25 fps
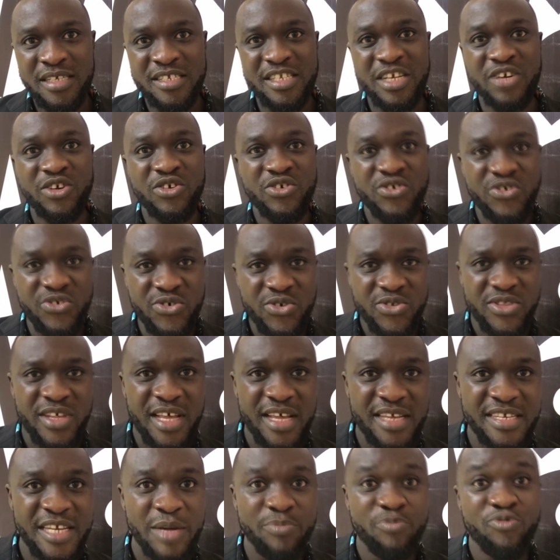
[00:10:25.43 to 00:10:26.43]
the growth
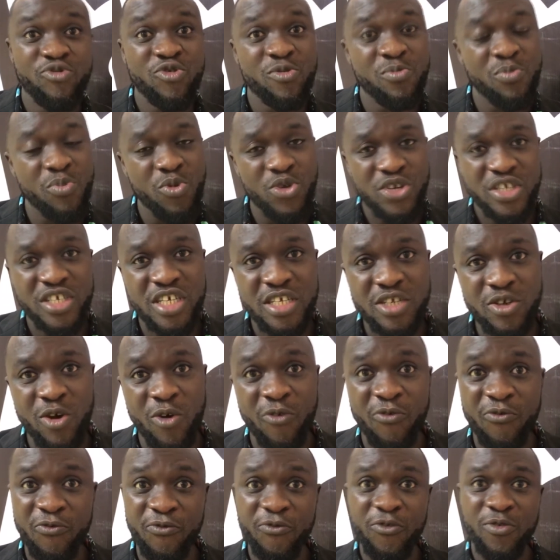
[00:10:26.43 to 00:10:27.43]
and the promotion
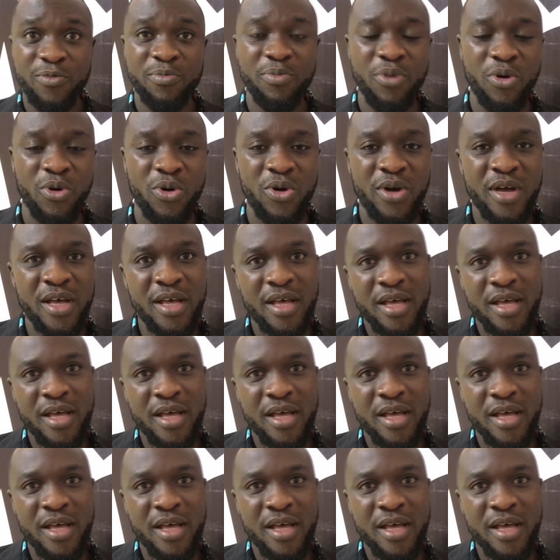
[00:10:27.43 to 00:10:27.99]
of football.